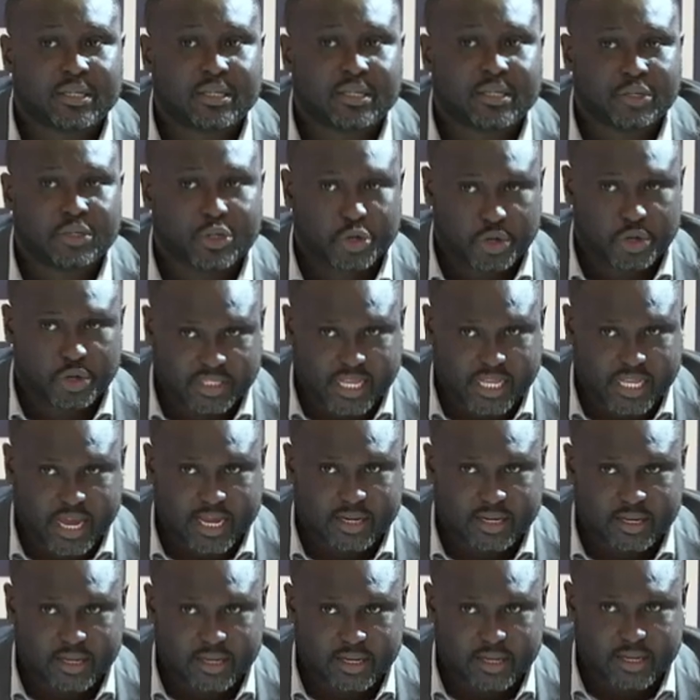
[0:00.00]
You understand?
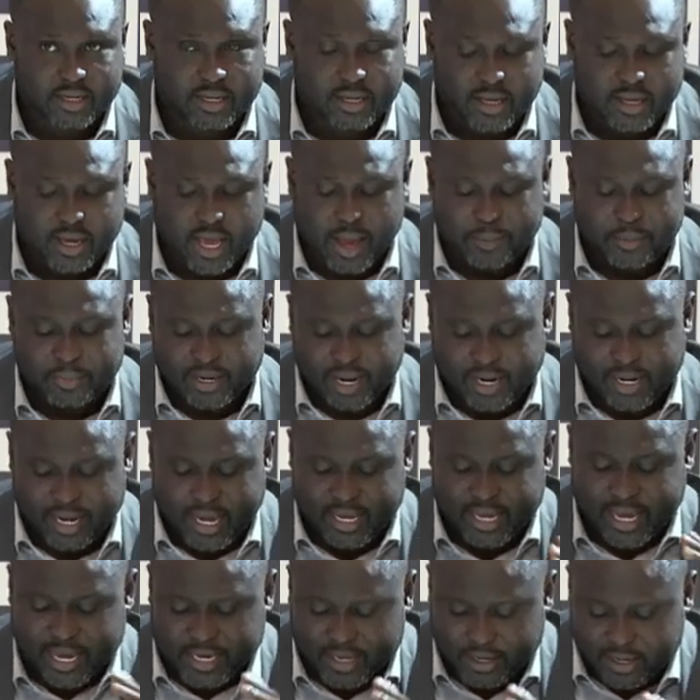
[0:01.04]
And
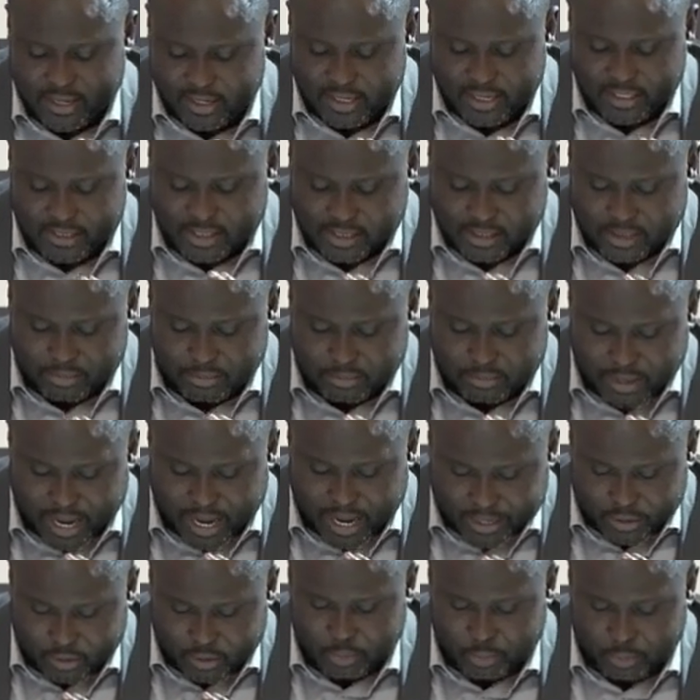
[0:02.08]
again, this is
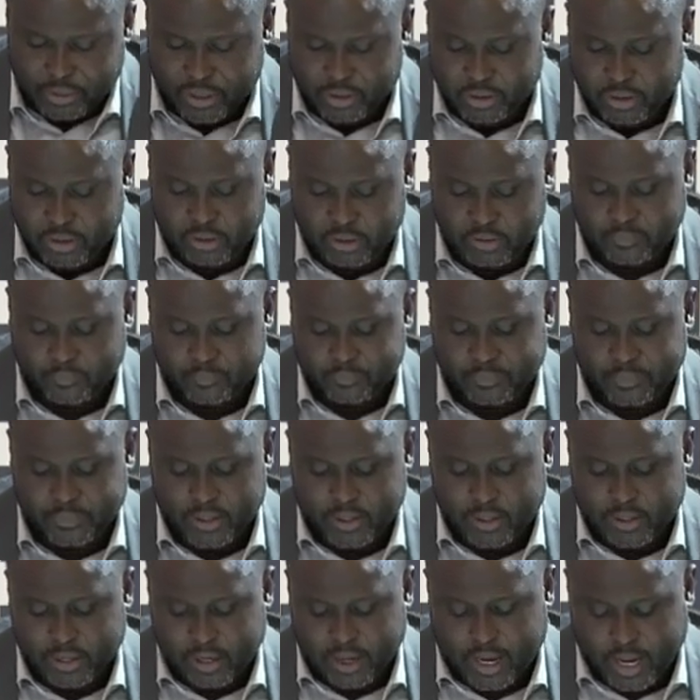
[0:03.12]
my opinion.
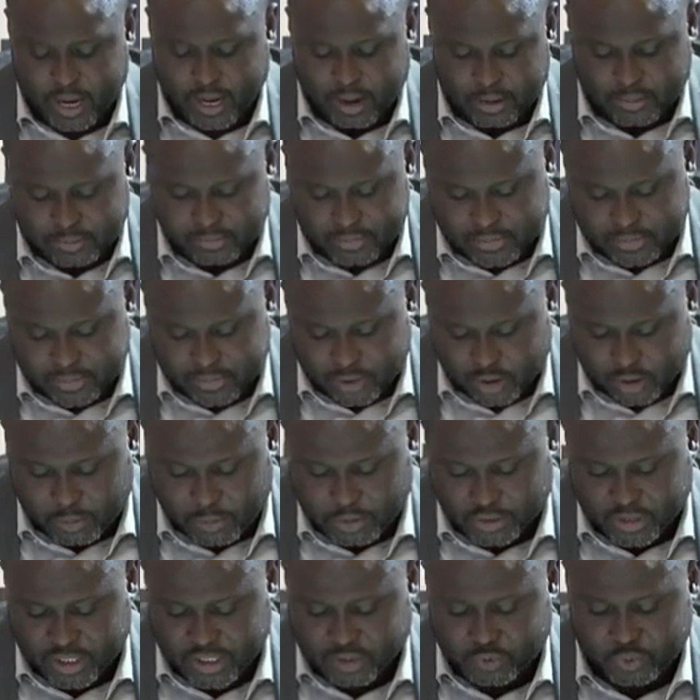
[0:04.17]
The
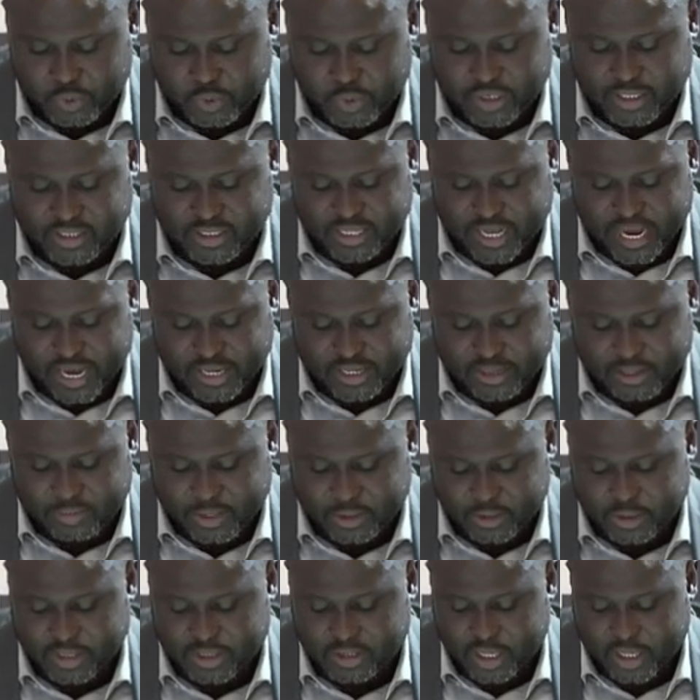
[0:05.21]
commissioners would decide
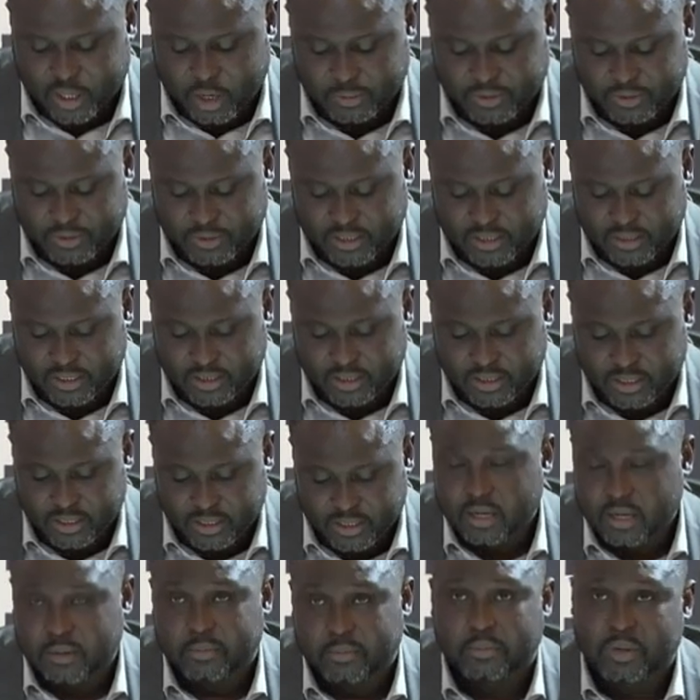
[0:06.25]
based on the circumstances,
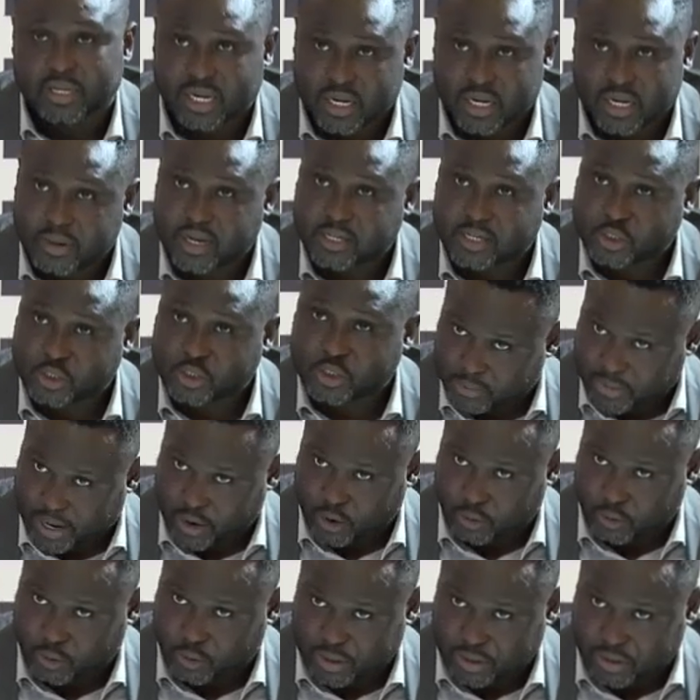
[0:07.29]
but that remains to be my
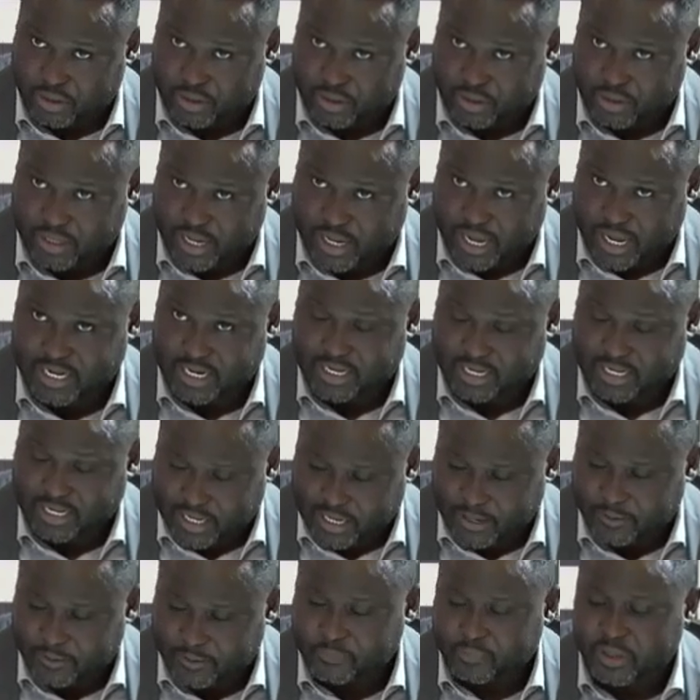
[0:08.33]
opinion. The
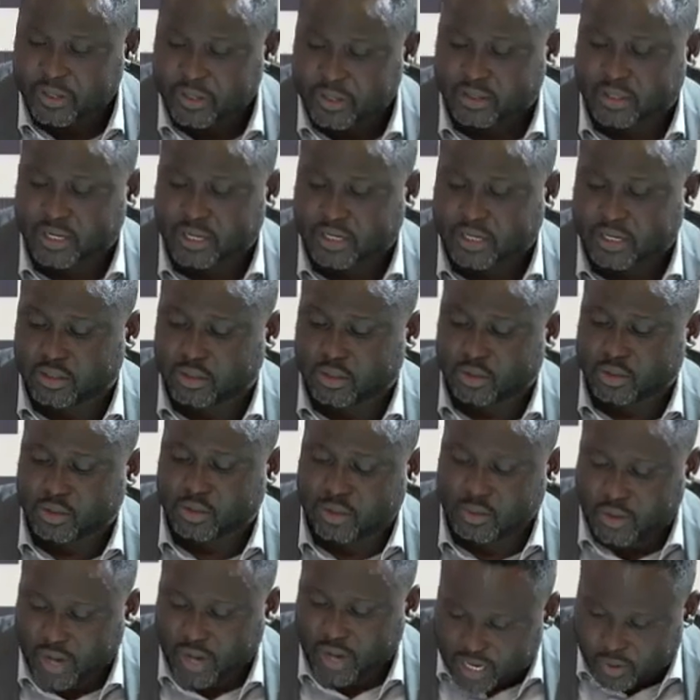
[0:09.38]
idea that
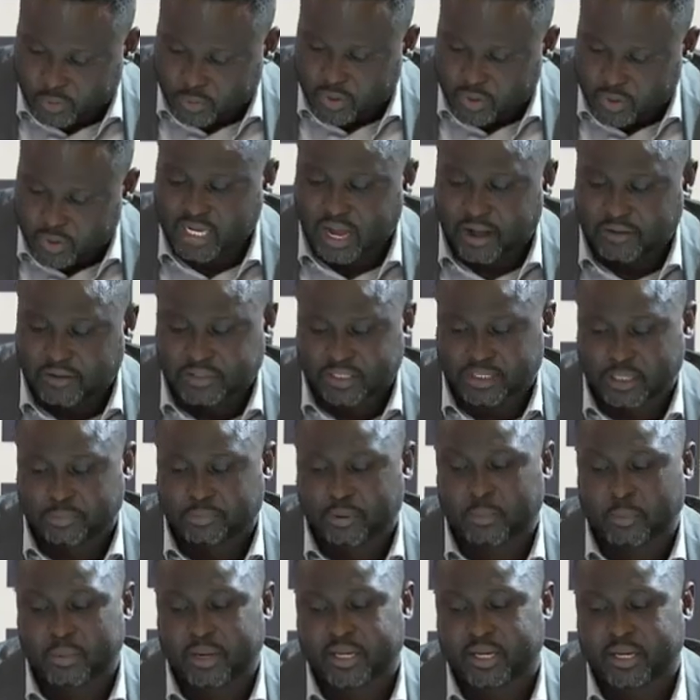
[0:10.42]
anyone serves in the
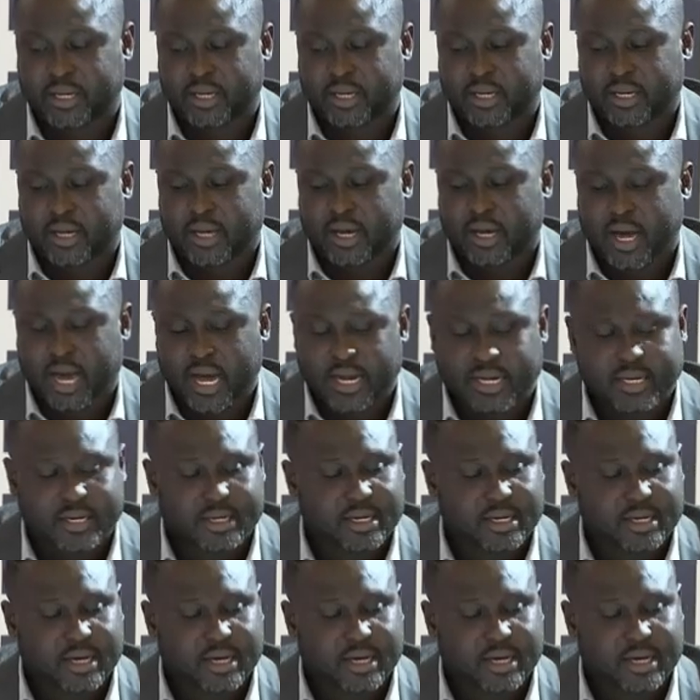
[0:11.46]
public and